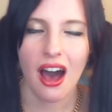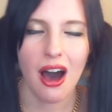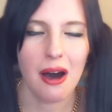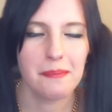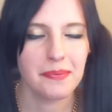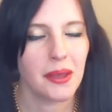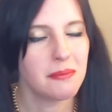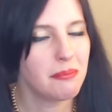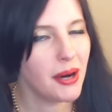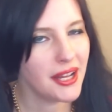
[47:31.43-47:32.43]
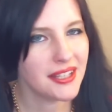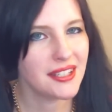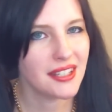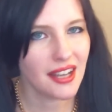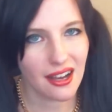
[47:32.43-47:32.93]

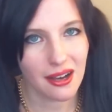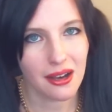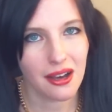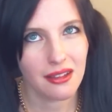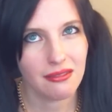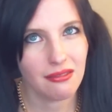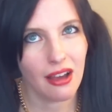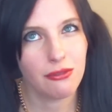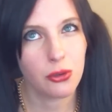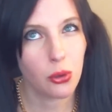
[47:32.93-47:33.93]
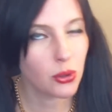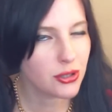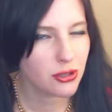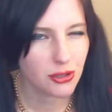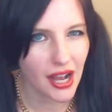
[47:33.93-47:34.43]
But of
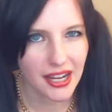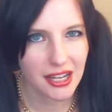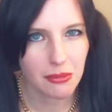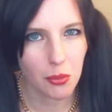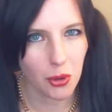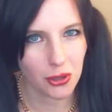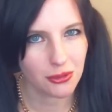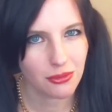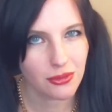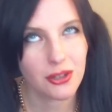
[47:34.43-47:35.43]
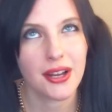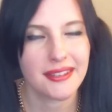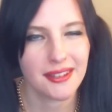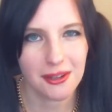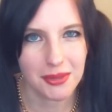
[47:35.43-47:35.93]
course, Usagi and Mamoru, they're
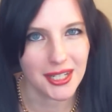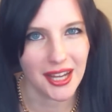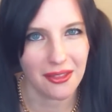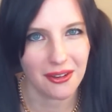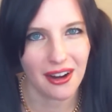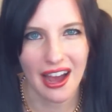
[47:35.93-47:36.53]
destined to be together.